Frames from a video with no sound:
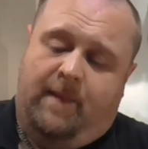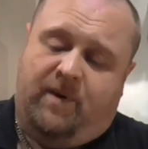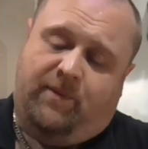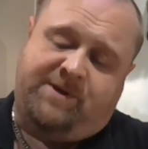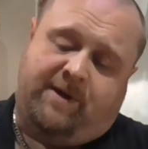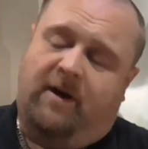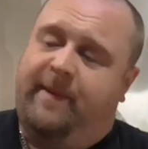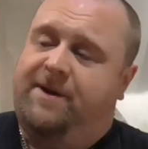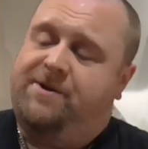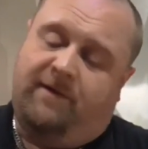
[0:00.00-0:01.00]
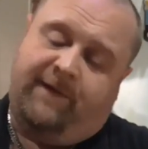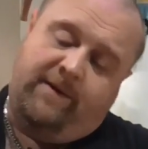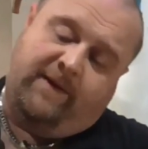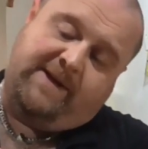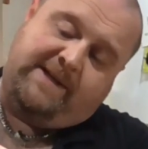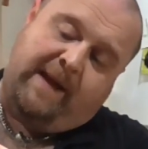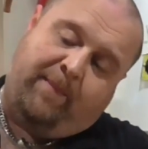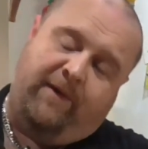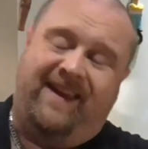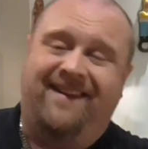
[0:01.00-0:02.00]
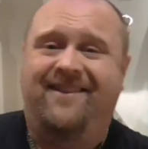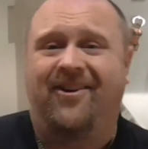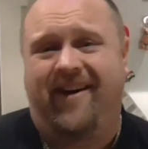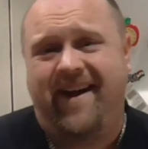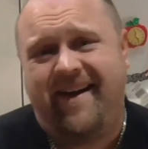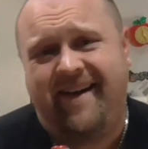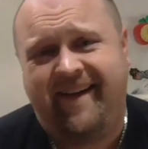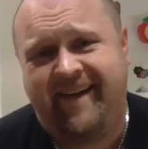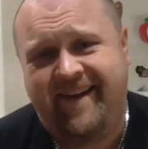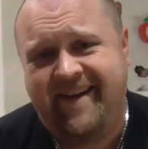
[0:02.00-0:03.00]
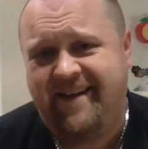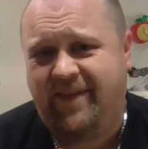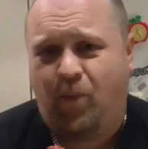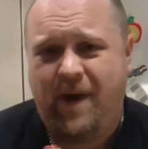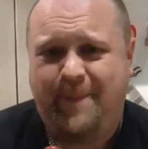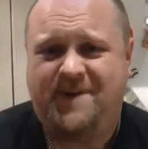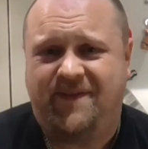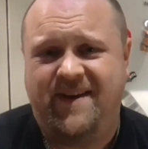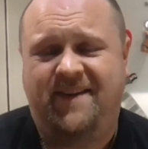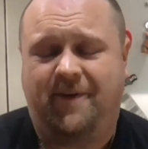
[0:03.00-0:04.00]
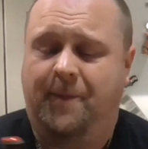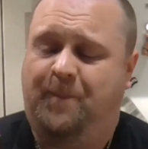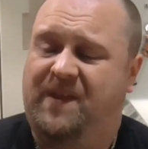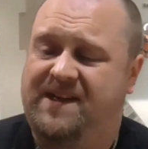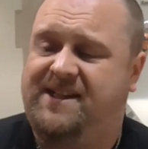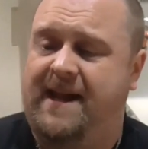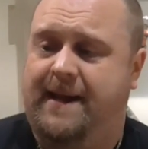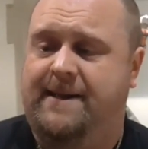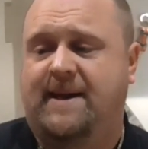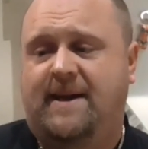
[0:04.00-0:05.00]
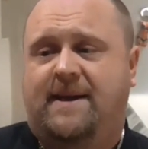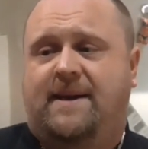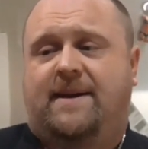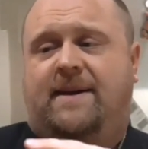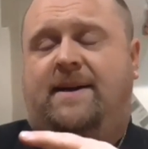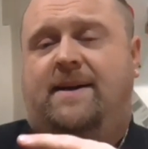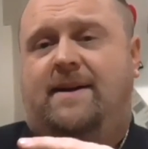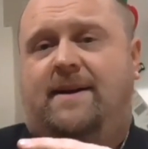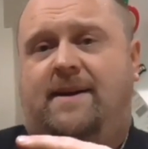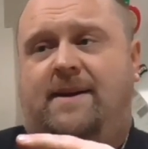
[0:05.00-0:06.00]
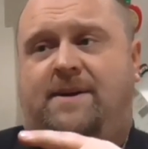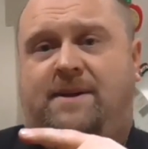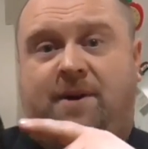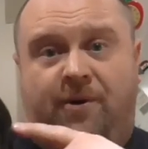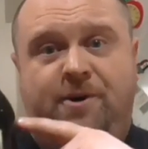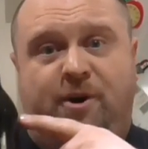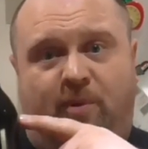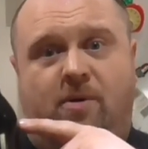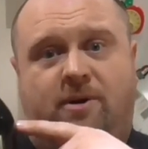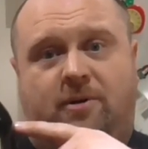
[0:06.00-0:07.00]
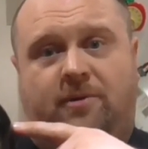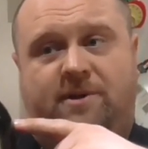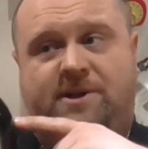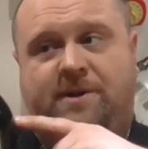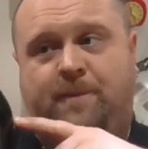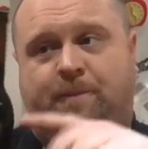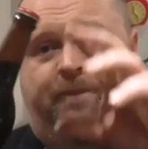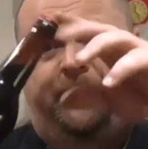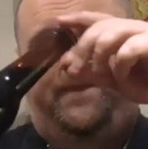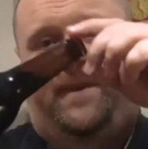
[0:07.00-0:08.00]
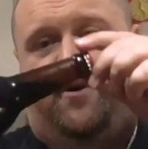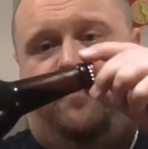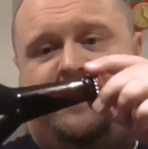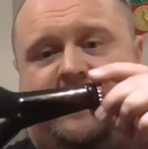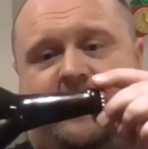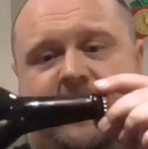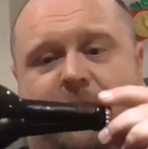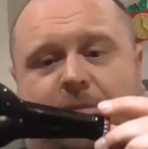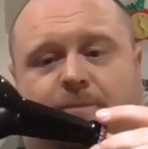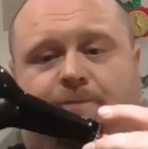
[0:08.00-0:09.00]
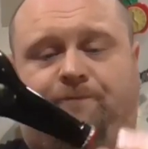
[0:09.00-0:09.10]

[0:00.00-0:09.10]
But it wasn't carbing, so I found this tip on the internet, the webs of inter, that said, turn your bottles upside down